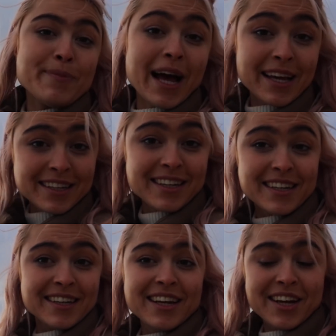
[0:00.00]
back
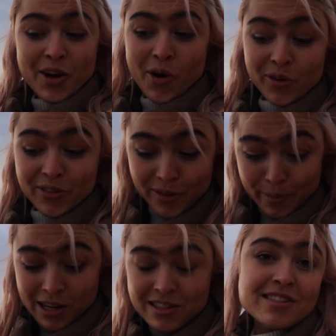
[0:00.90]
on the
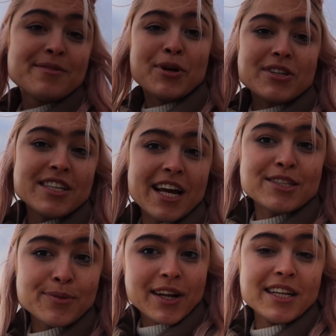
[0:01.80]
bus because the
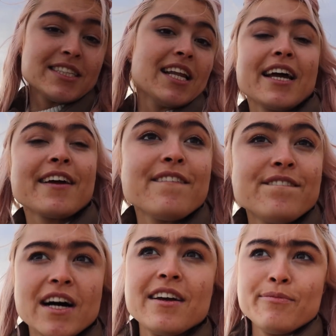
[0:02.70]
next one is like
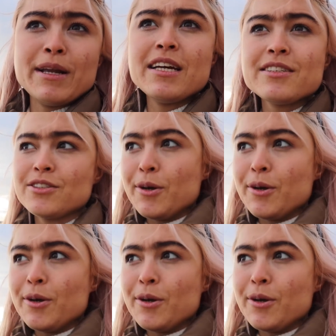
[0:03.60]
5 minutes,